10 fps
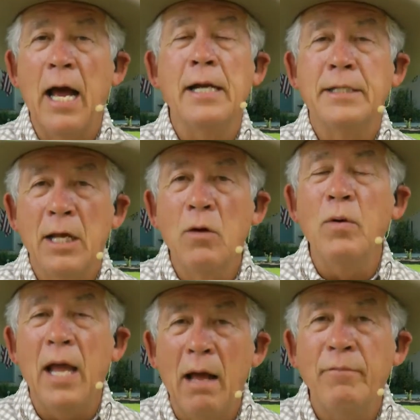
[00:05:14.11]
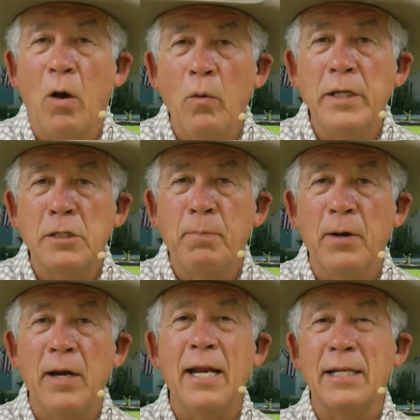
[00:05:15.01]
until we have the Holy
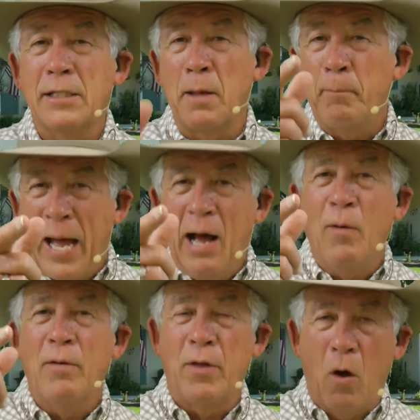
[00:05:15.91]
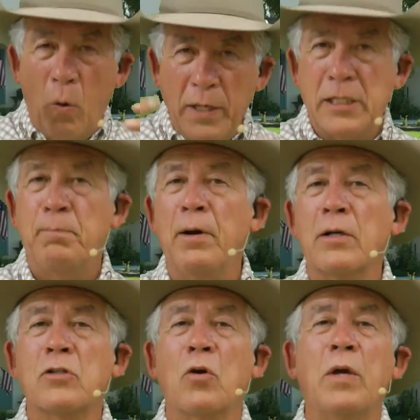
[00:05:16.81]
Spirit in us, the power of the Holy
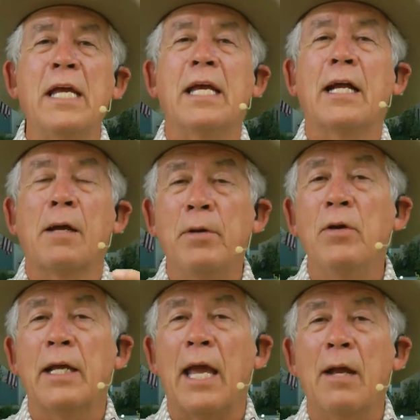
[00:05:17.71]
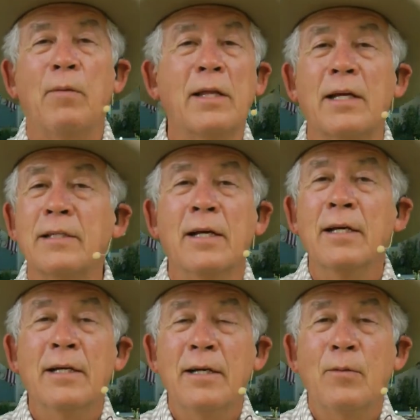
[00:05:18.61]
Spirit, so He can communicate with us,
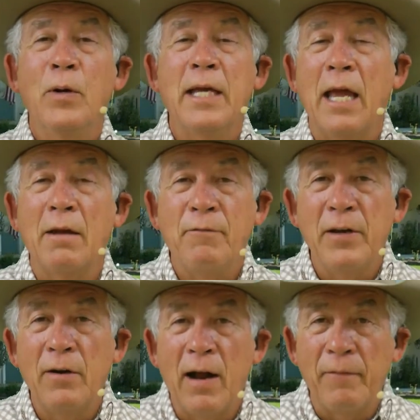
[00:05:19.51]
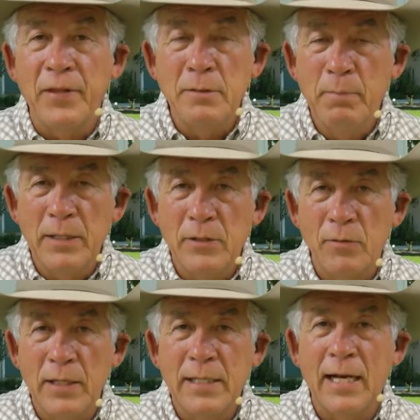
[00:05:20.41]
we can't figure out these
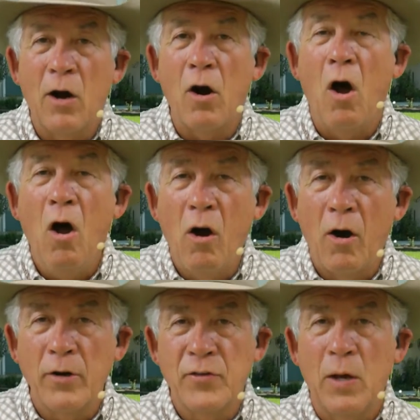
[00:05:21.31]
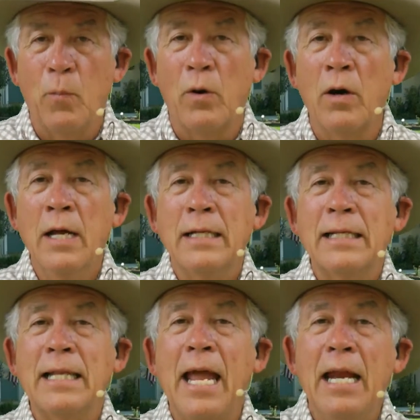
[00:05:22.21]
mysteries that are ours, that were
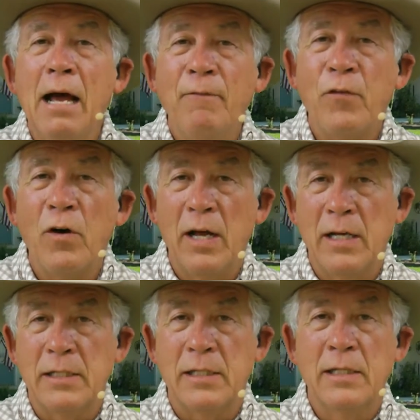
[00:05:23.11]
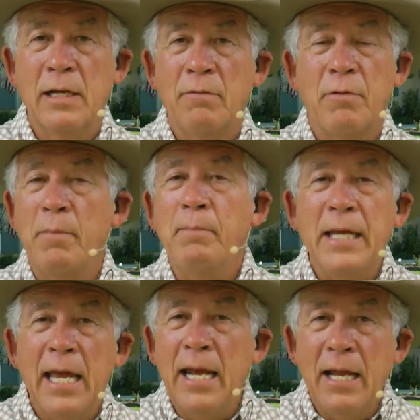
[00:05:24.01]
laid up for us from the
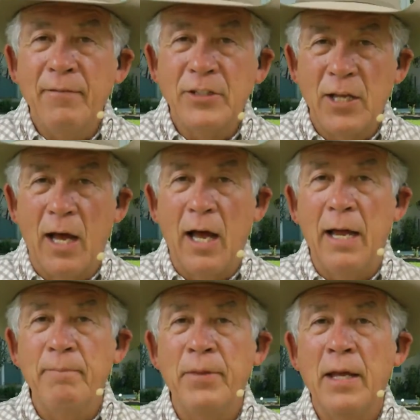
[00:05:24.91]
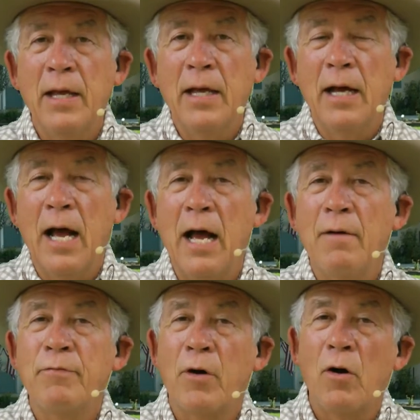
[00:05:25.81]
beginning of time
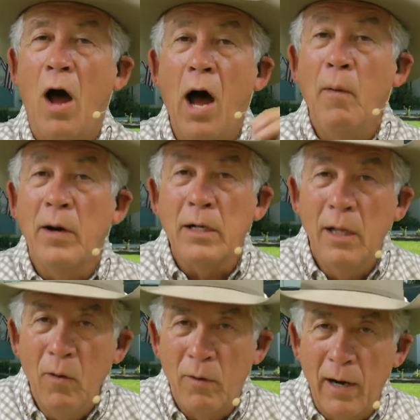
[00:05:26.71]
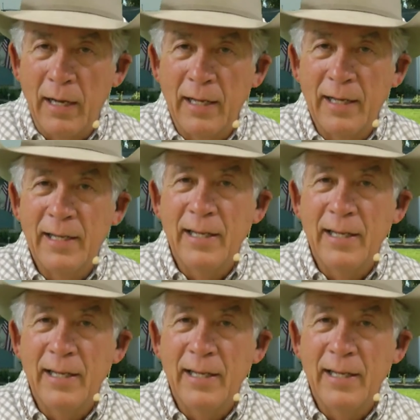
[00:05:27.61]
uh, for our glory.